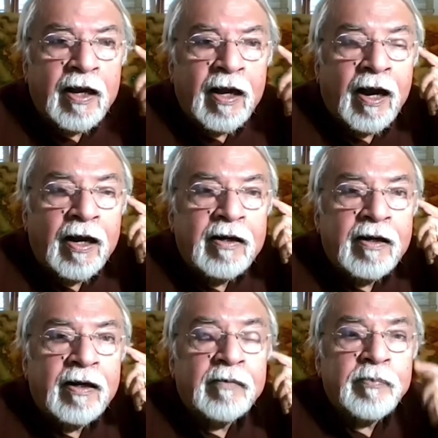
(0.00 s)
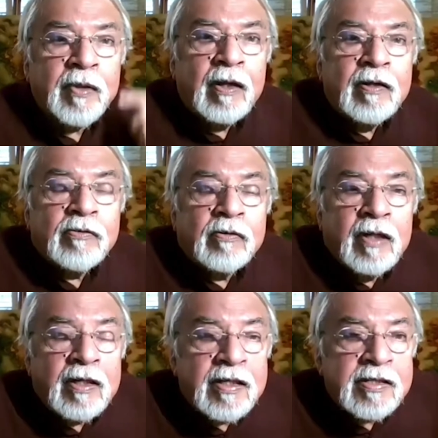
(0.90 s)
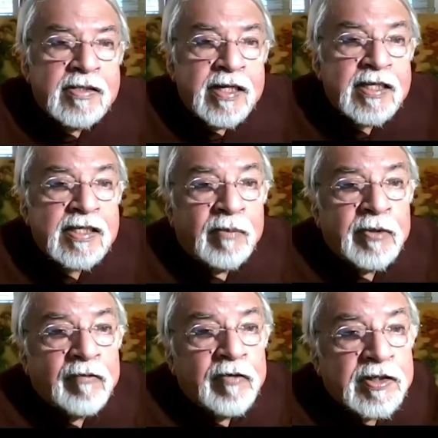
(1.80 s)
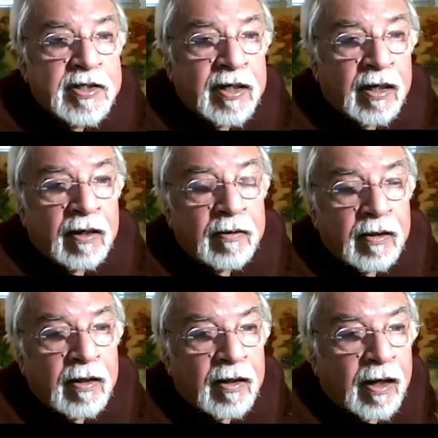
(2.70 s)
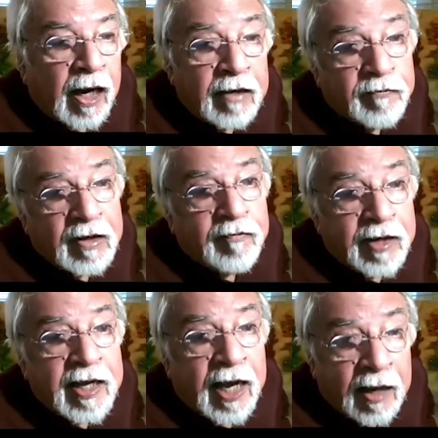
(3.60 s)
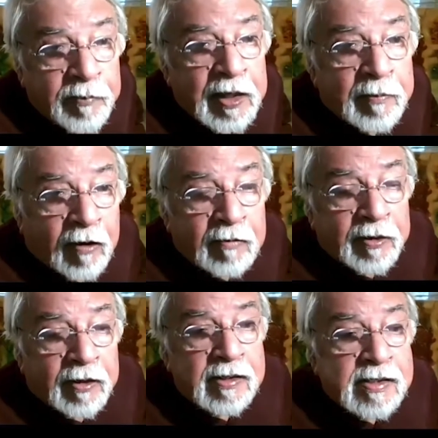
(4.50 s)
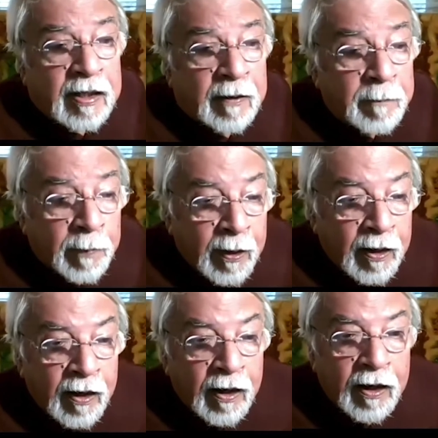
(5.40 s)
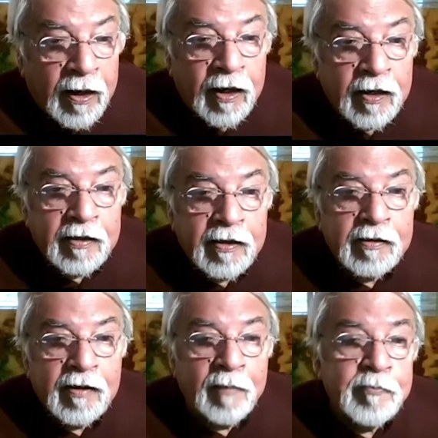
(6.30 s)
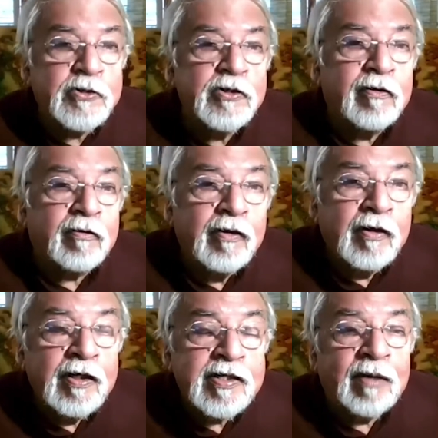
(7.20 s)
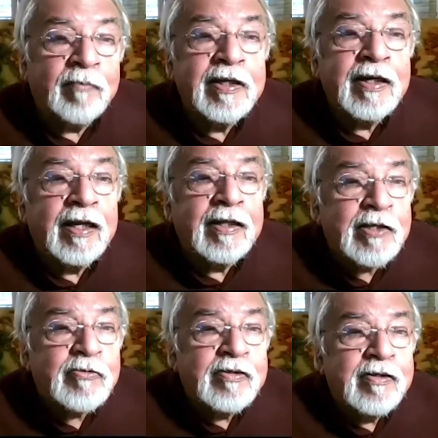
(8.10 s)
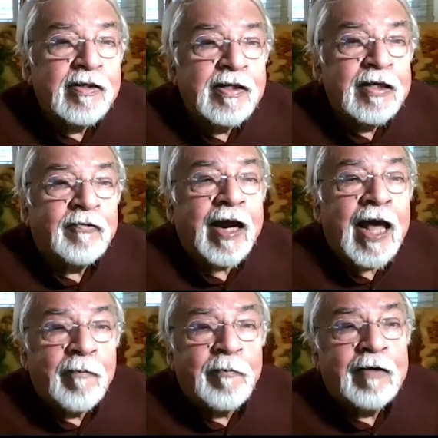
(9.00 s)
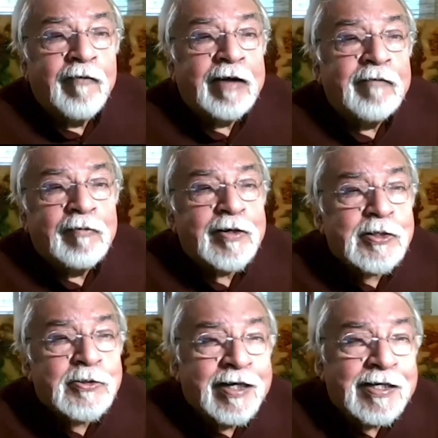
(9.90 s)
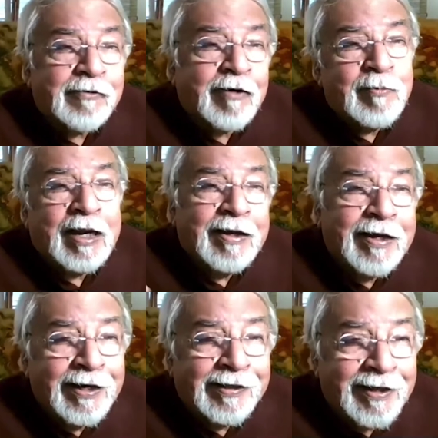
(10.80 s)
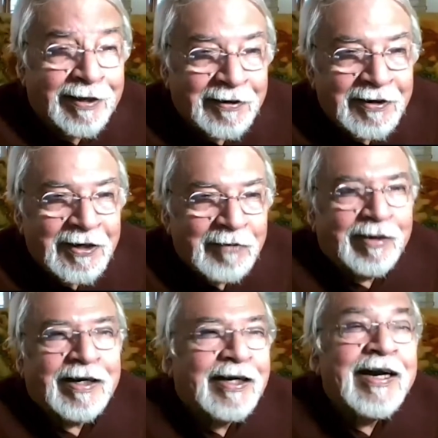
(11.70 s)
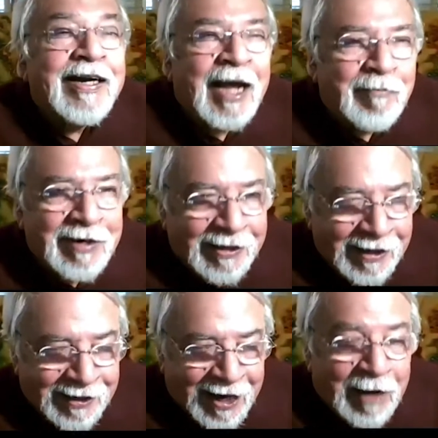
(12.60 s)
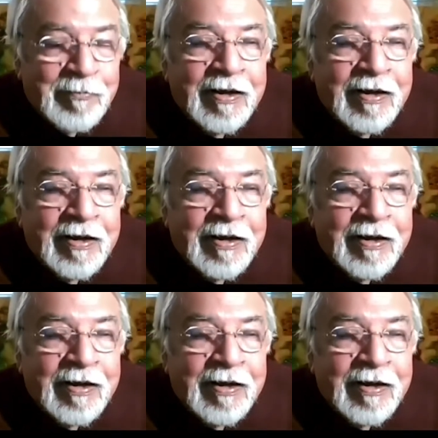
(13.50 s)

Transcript: And so this is something which I feel very happy about, because I'm sure something like this could happen when we were students, would have been a great thing. But it didn't happen at that time.